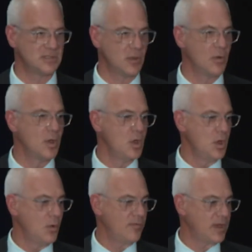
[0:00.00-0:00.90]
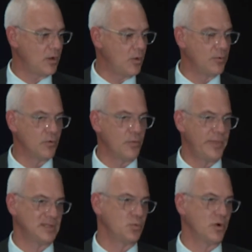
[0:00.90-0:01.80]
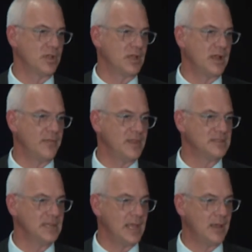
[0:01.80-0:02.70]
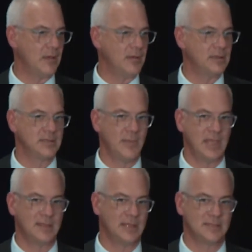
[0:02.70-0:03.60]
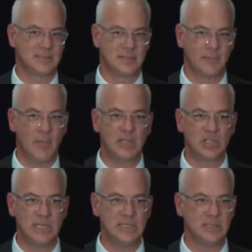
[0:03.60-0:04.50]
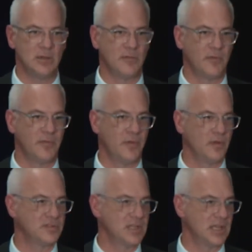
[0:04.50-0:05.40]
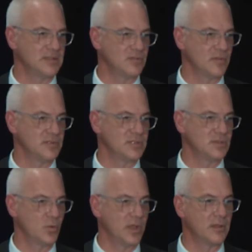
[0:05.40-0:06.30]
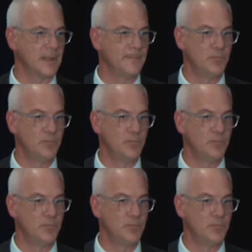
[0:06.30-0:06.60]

So we've got a whole group that's working on this now to make this much easier for folks to get services quickly.